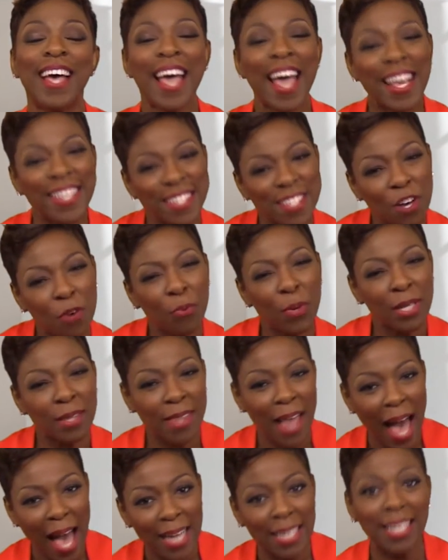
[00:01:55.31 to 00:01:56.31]
And so what
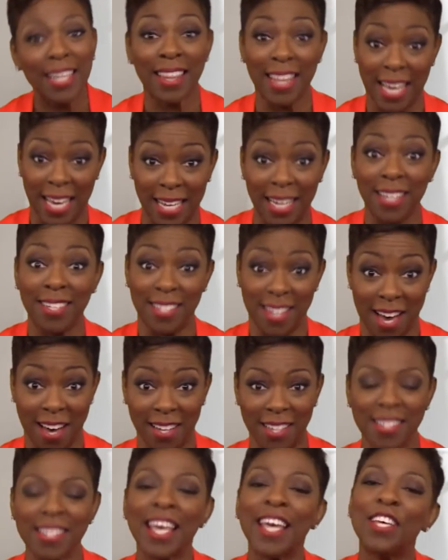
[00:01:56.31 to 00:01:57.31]
that then
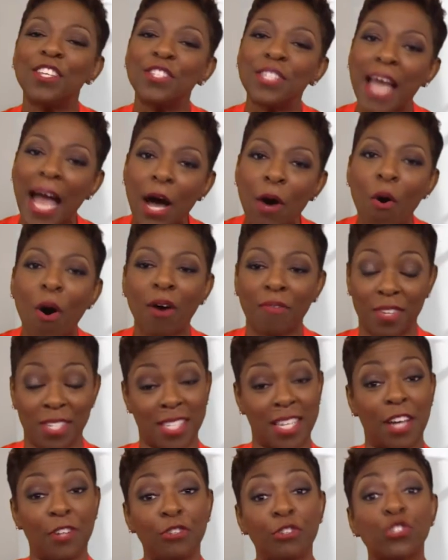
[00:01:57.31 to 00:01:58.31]
does is now all of a
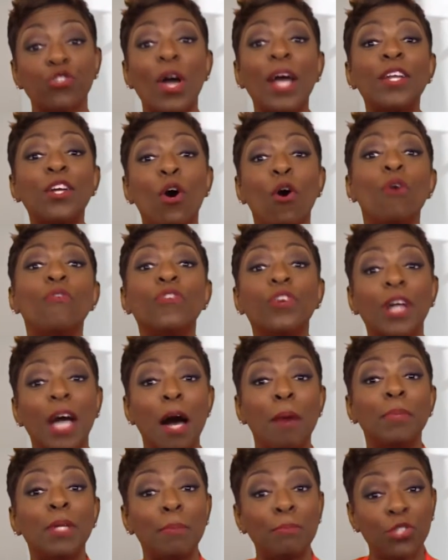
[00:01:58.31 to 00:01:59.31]
sudden you're trying to
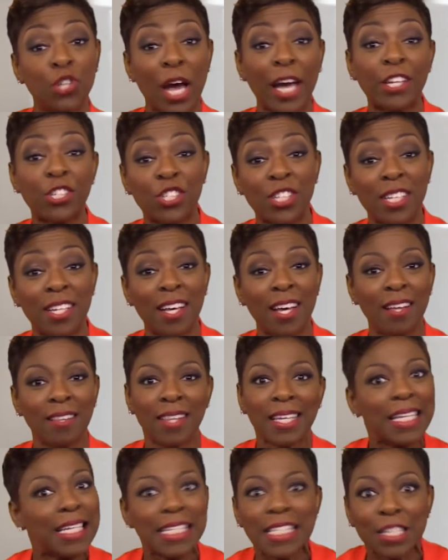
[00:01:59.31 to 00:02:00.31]
overcome an objection
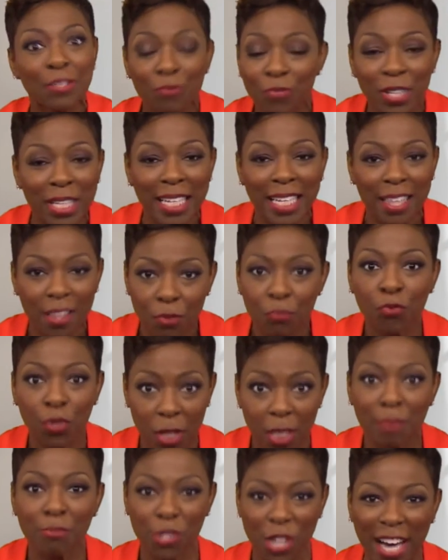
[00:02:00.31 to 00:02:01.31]
that isn't really the
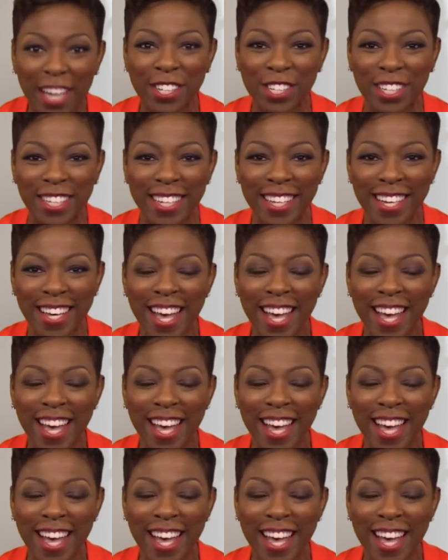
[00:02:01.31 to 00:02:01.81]
real objection.